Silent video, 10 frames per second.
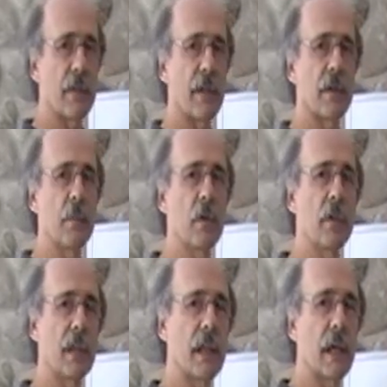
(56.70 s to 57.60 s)
create
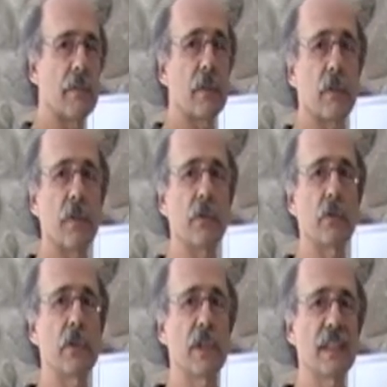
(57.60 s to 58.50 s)
community, conflict
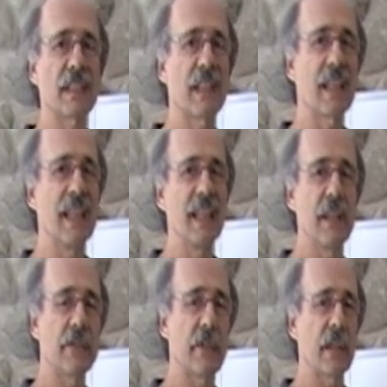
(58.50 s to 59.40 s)
resolution is
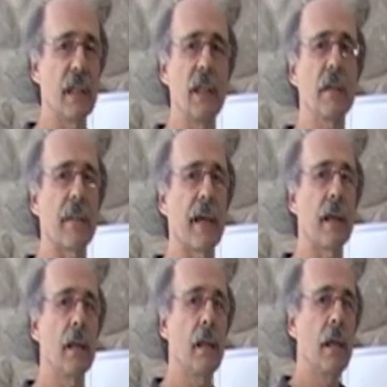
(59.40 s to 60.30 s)
the key to
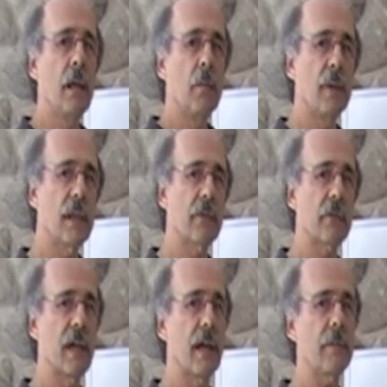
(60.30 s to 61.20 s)
that, because
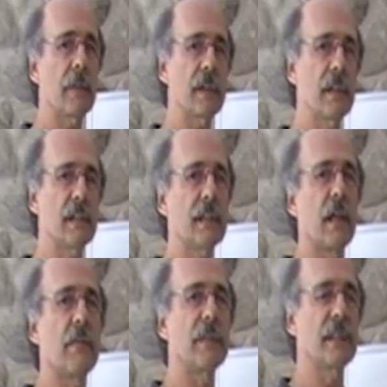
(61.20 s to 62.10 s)
conflict
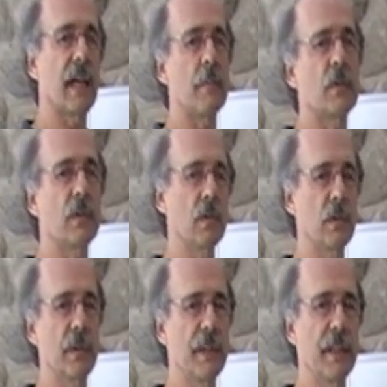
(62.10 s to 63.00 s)
itself is
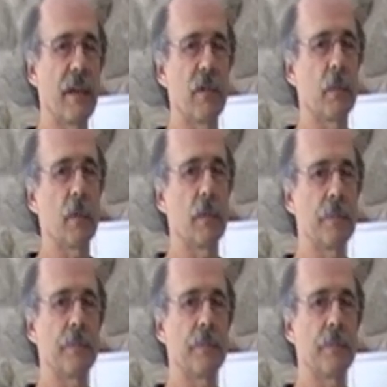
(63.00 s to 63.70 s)
absolutely inevitable.